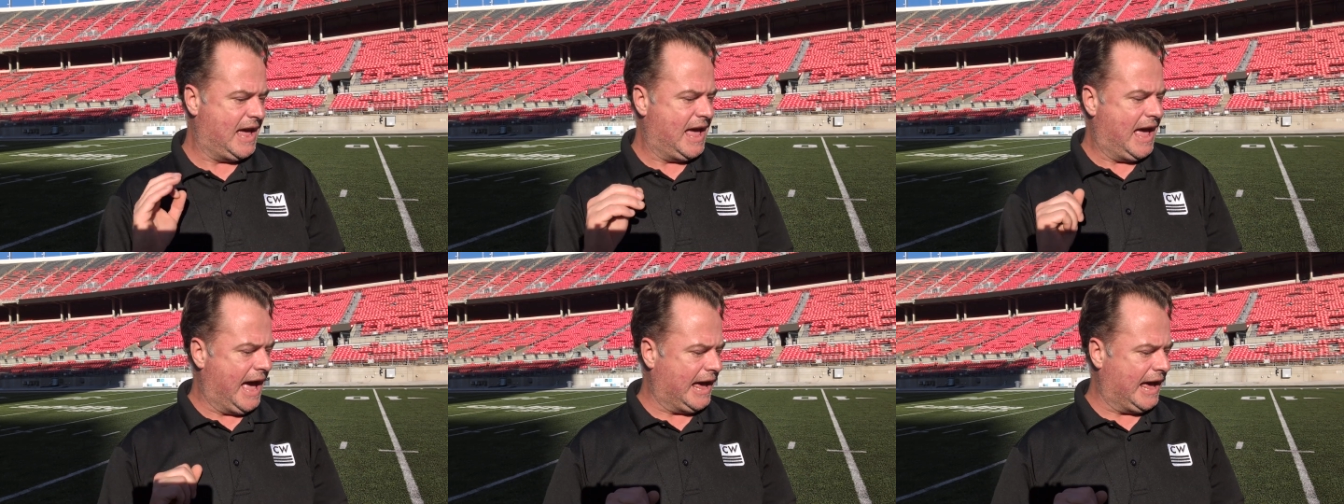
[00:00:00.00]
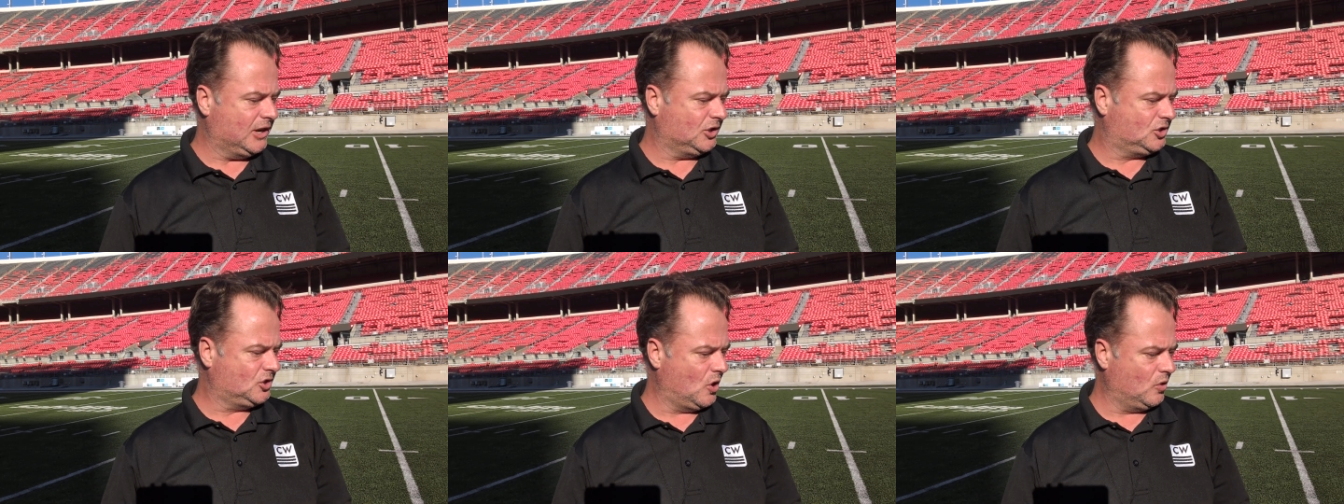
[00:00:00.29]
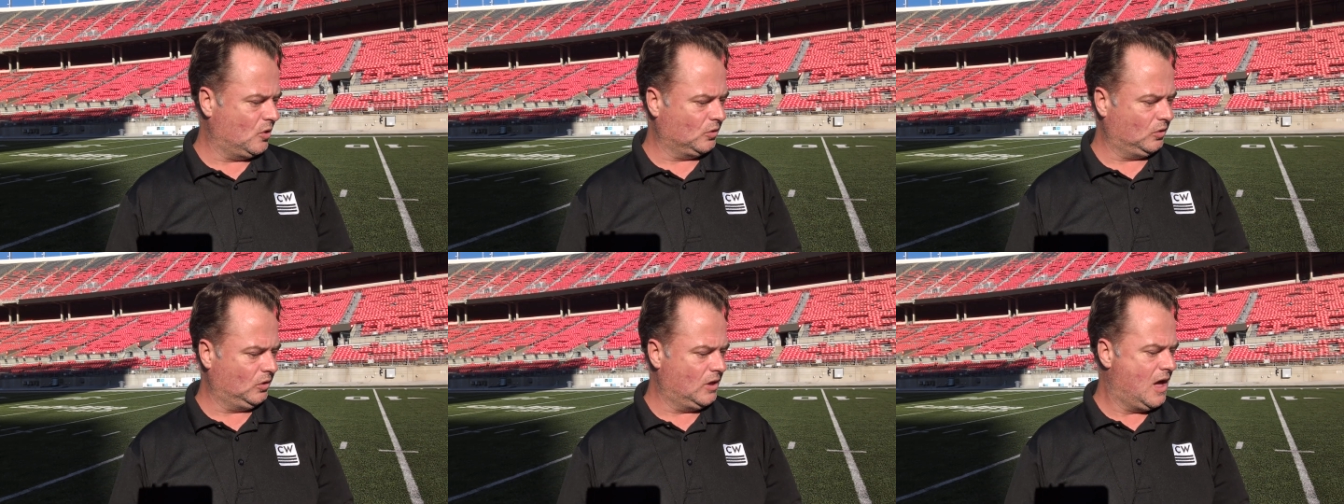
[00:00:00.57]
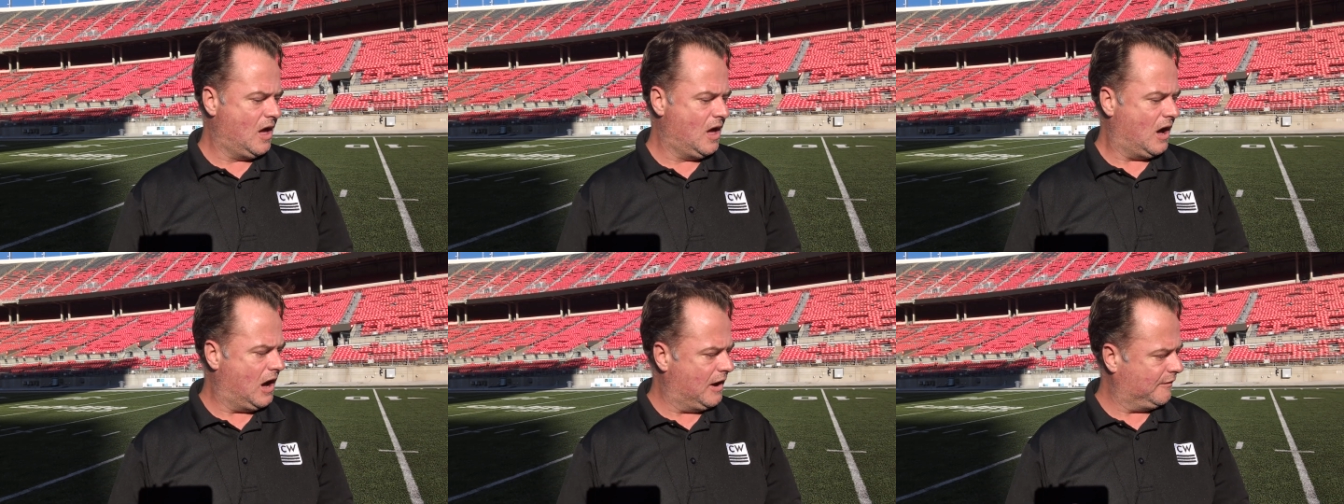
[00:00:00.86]
had a total
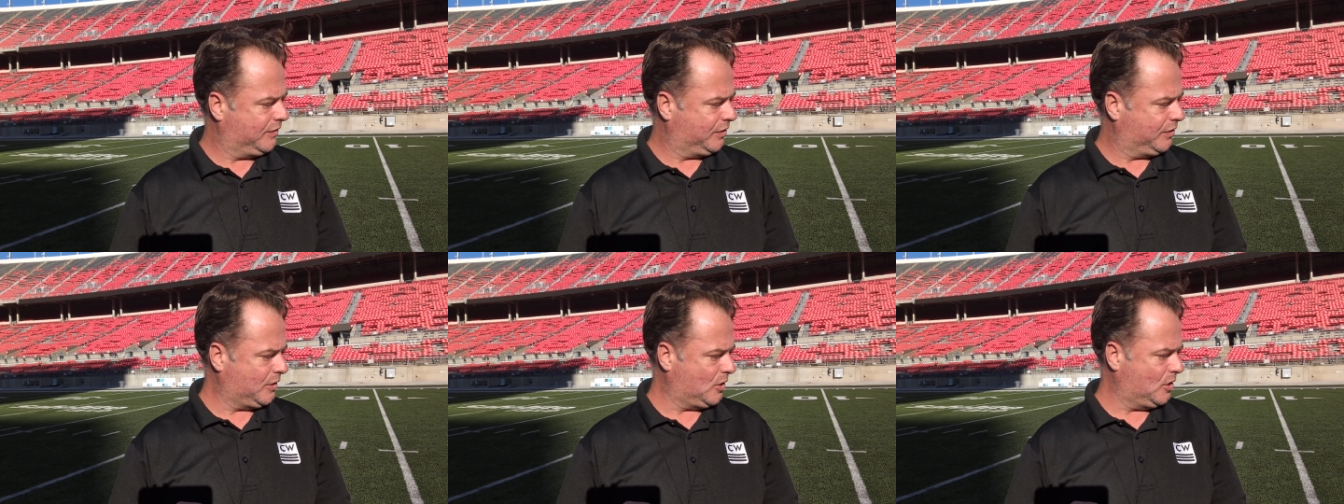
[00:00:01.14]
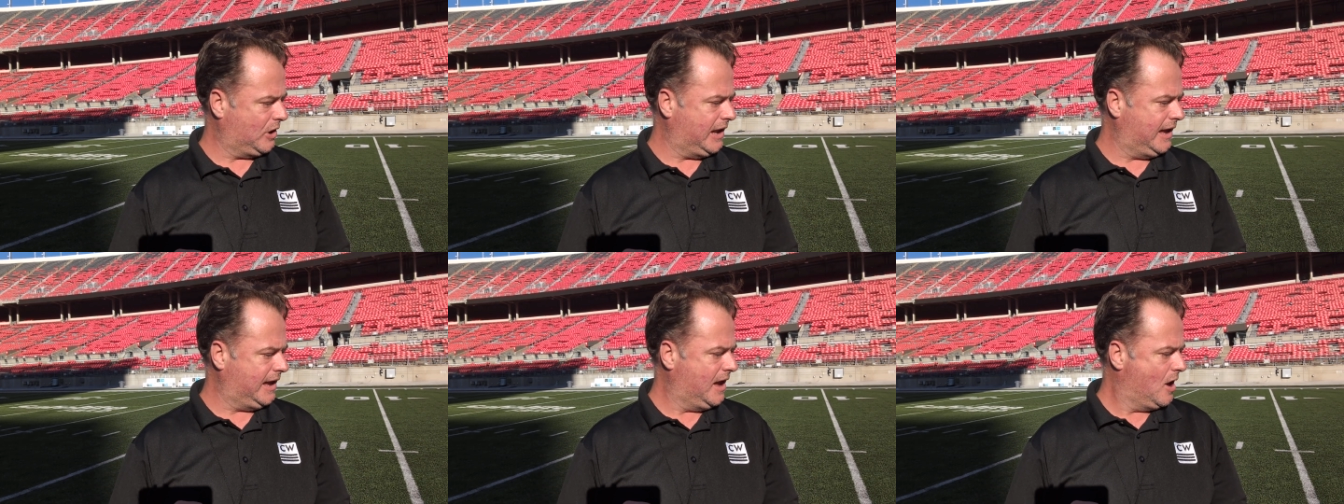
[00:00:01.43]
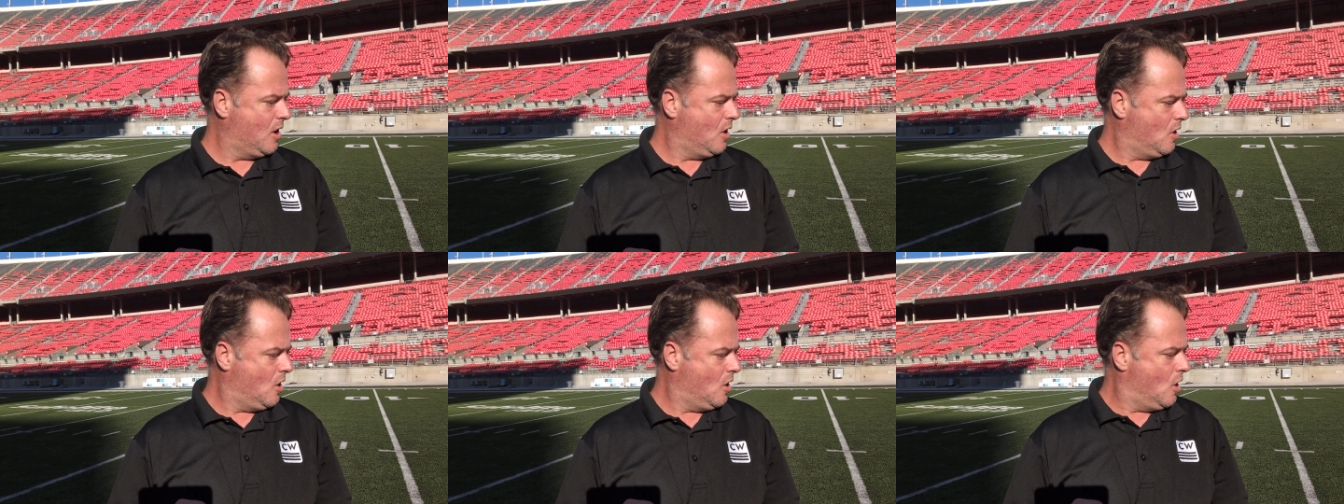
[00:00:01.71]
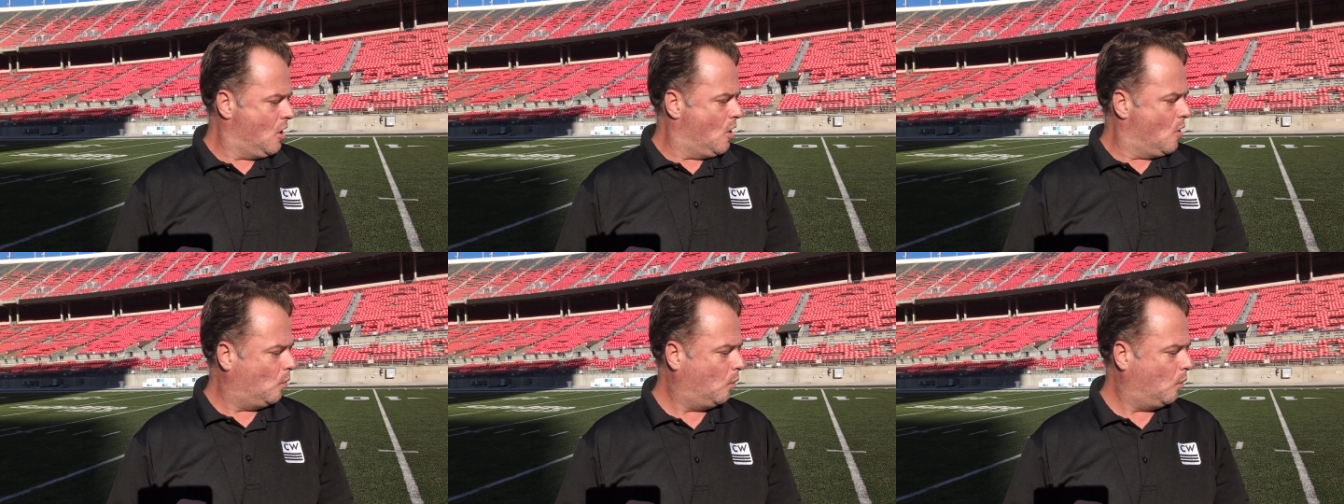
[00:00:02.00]
of
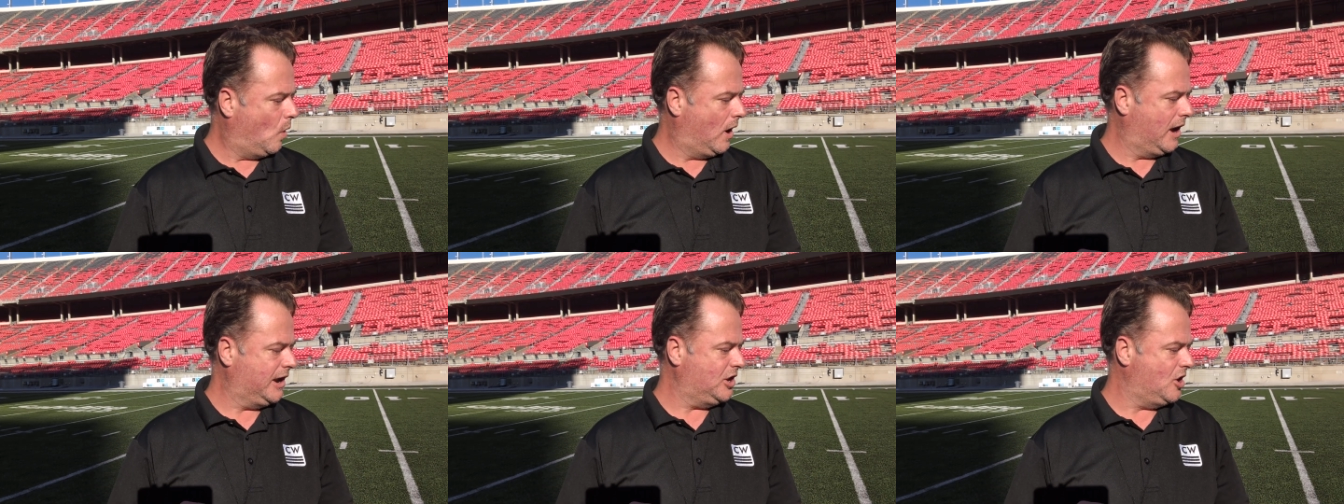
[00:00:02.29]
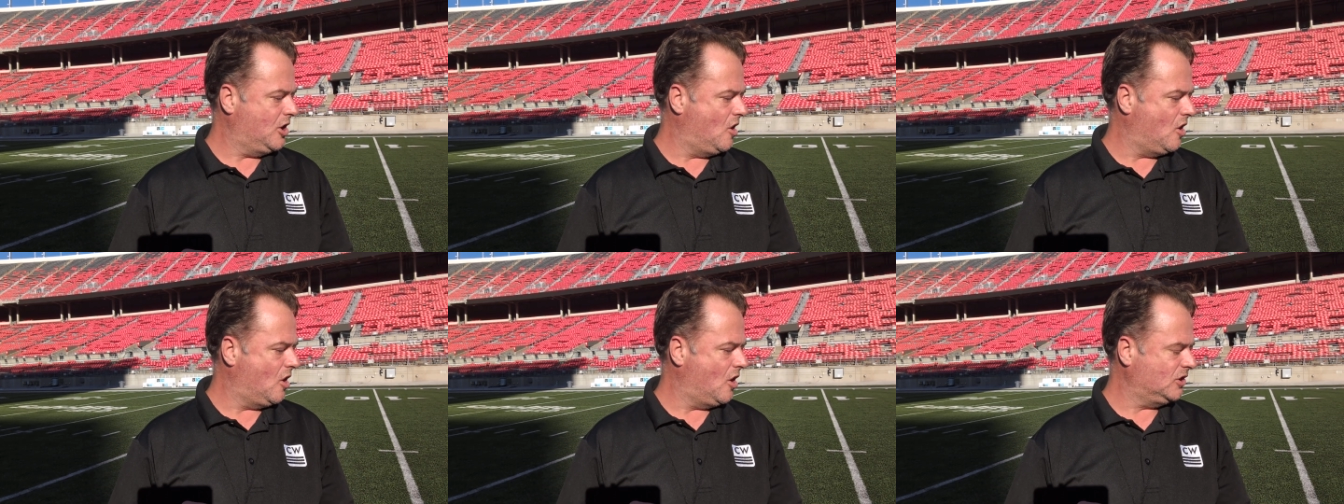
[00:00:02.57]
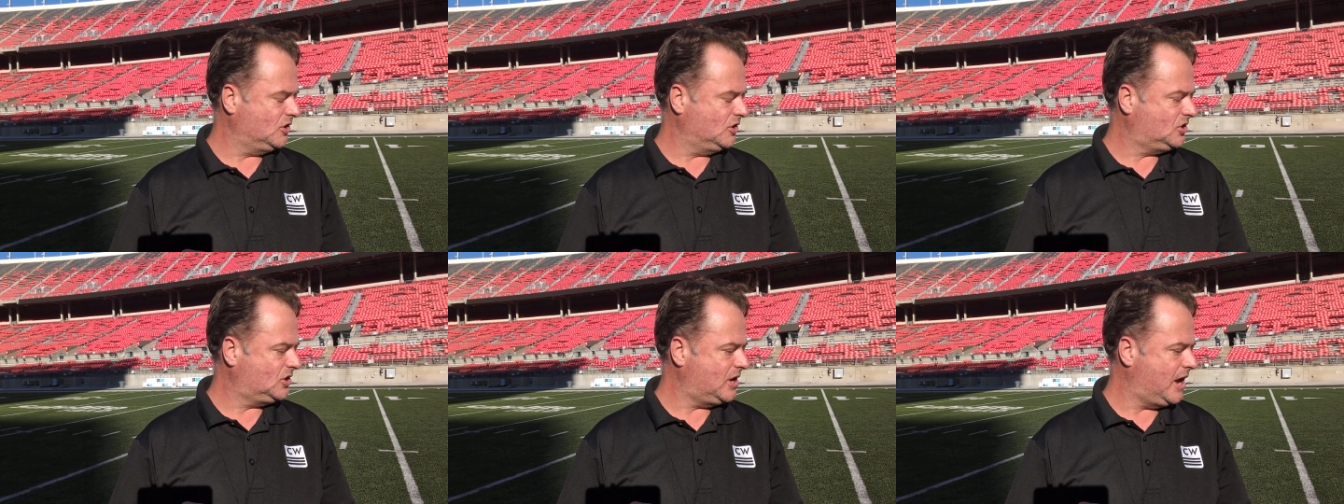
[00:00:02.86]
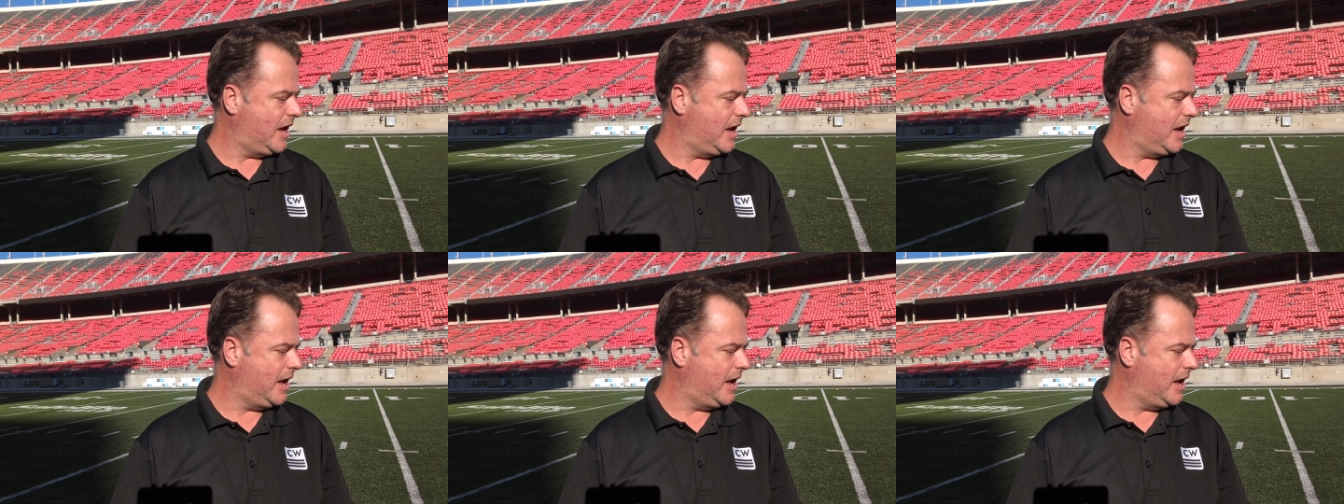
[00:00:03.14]
31 yards.